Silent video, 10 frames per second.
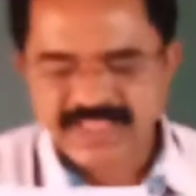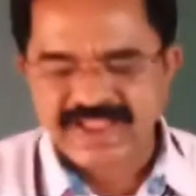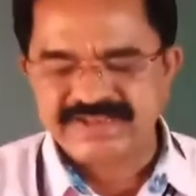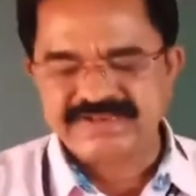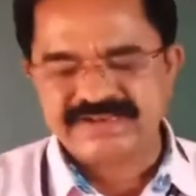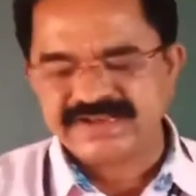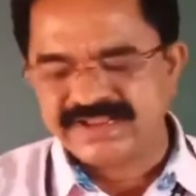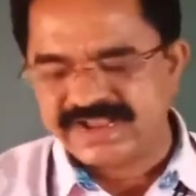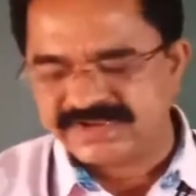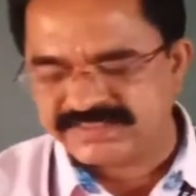I didn't
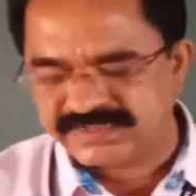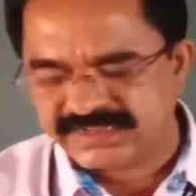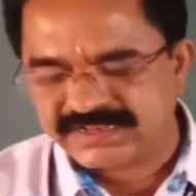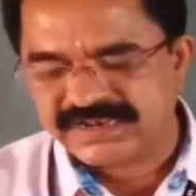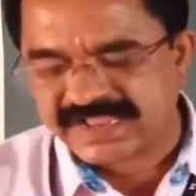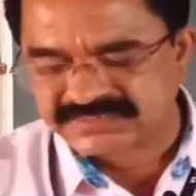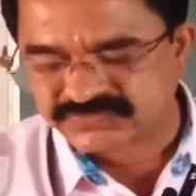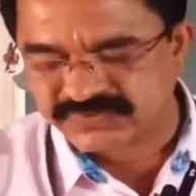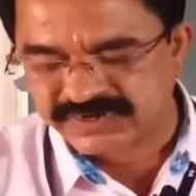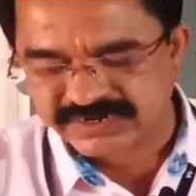get the
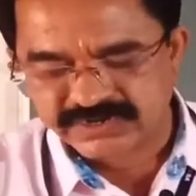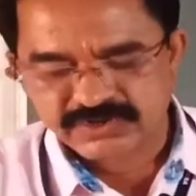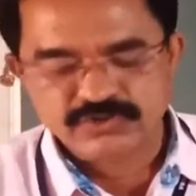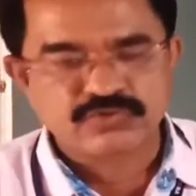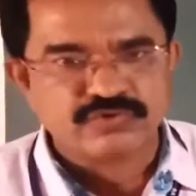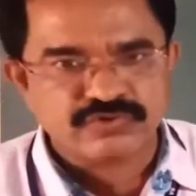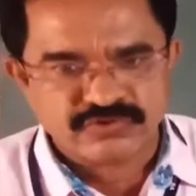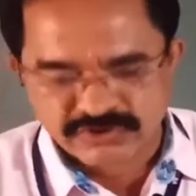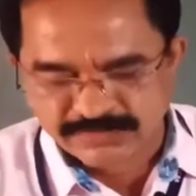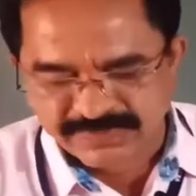last word. Could
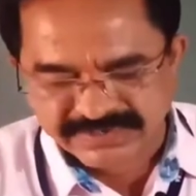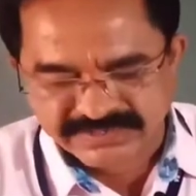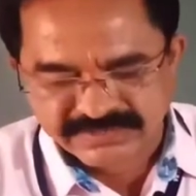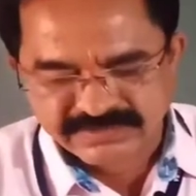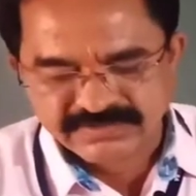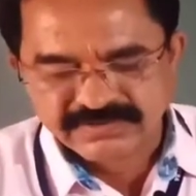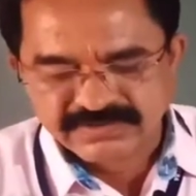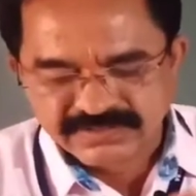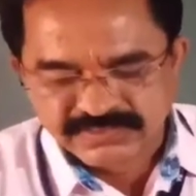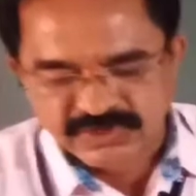you repeat
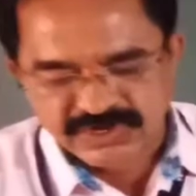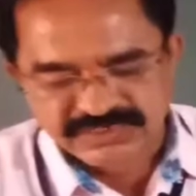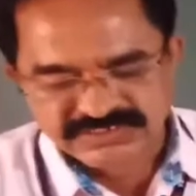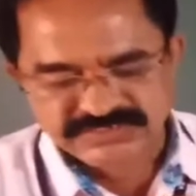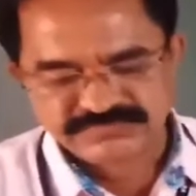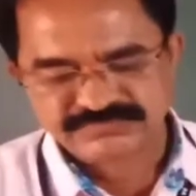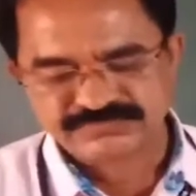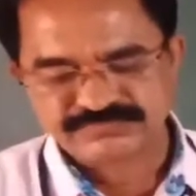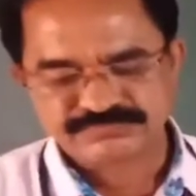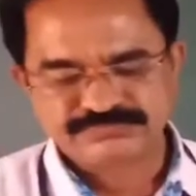those?"
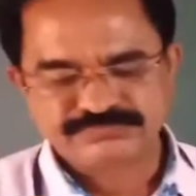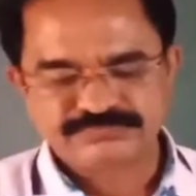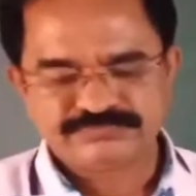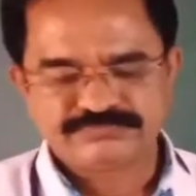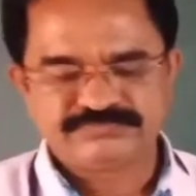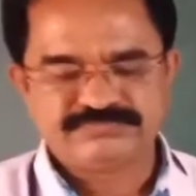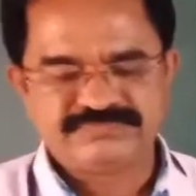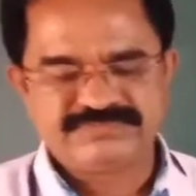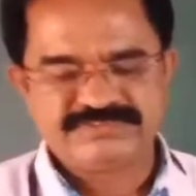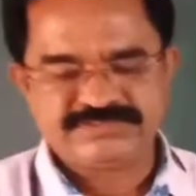
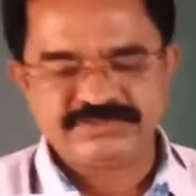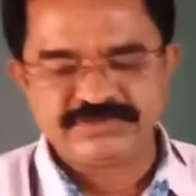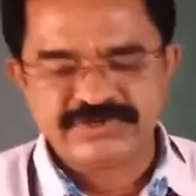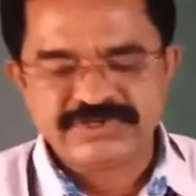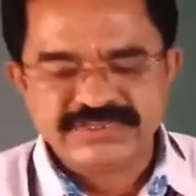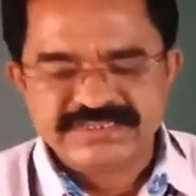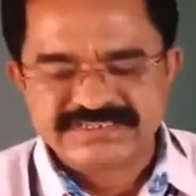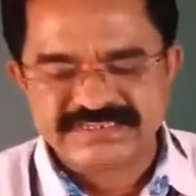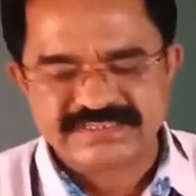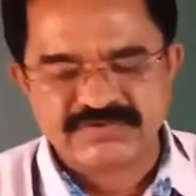So,
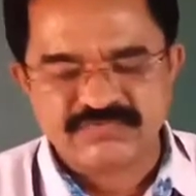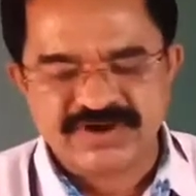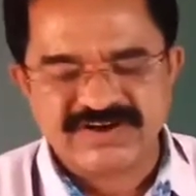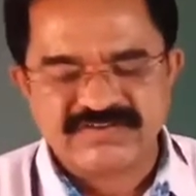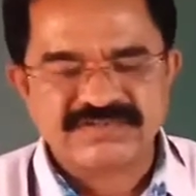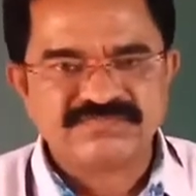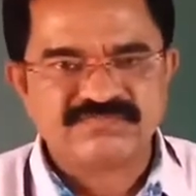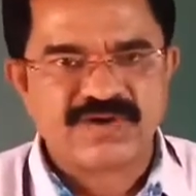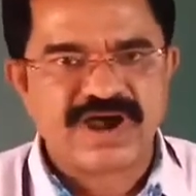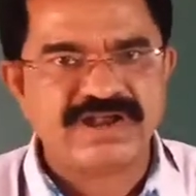see the word
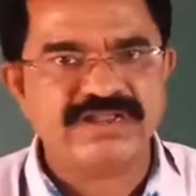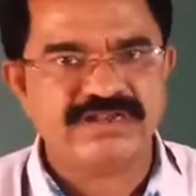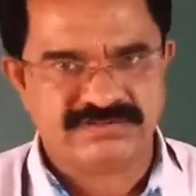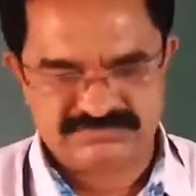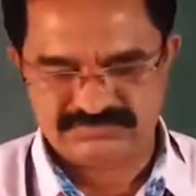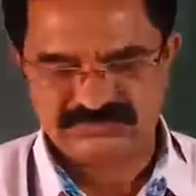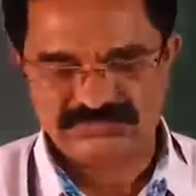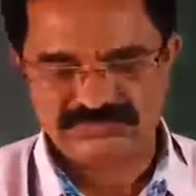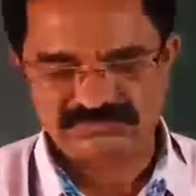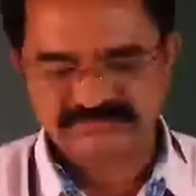pardon.
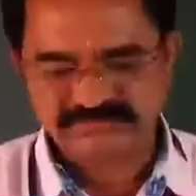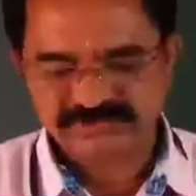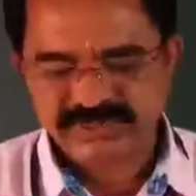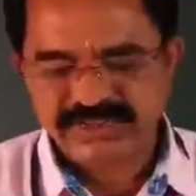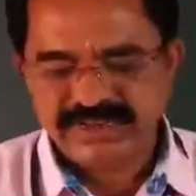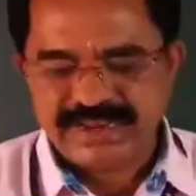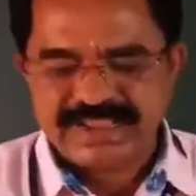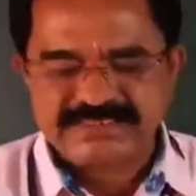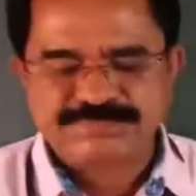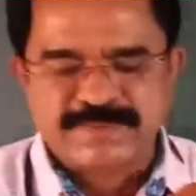
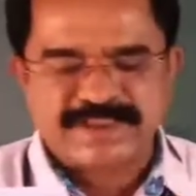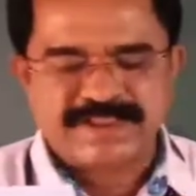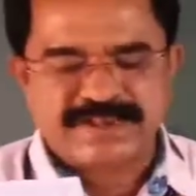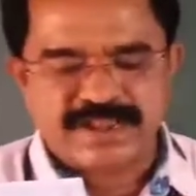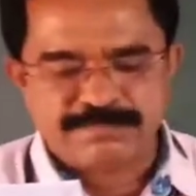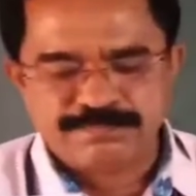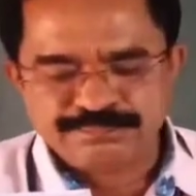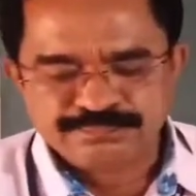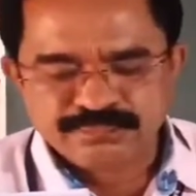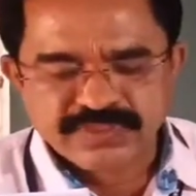Next paragraph,
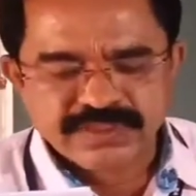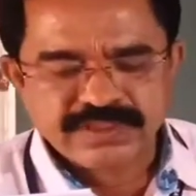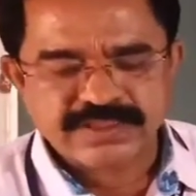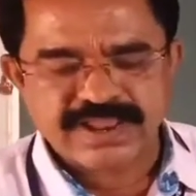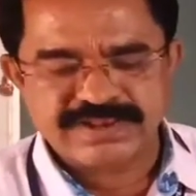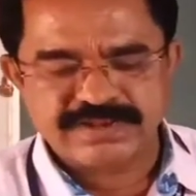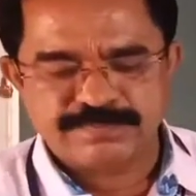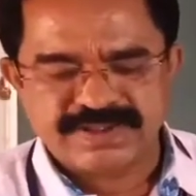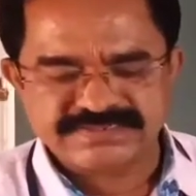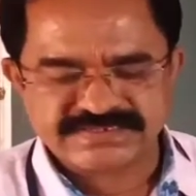
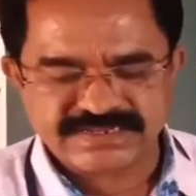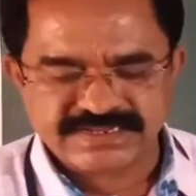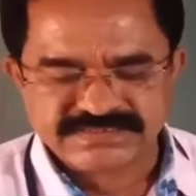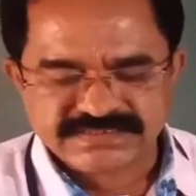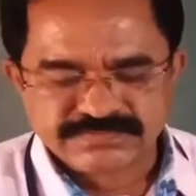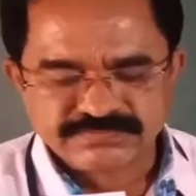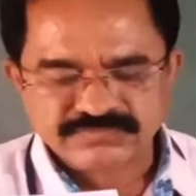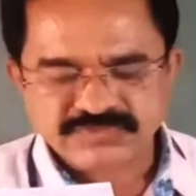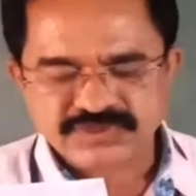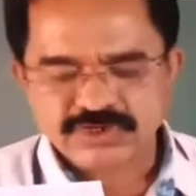Grandpa says,
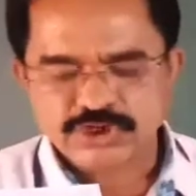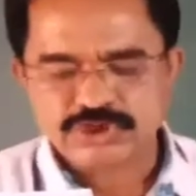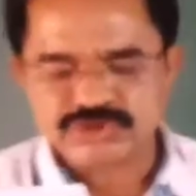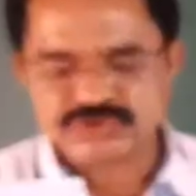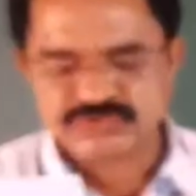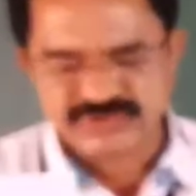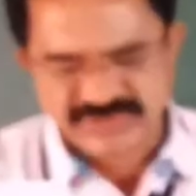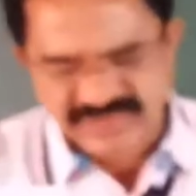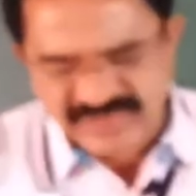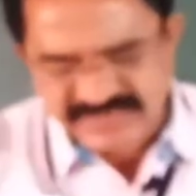"A
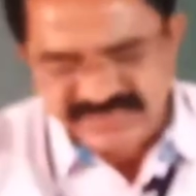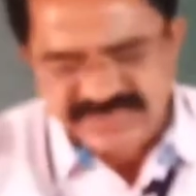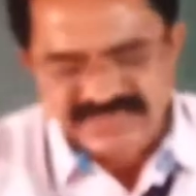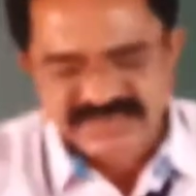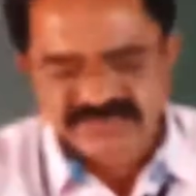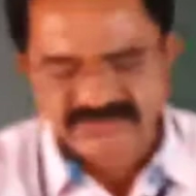sugarcane trip."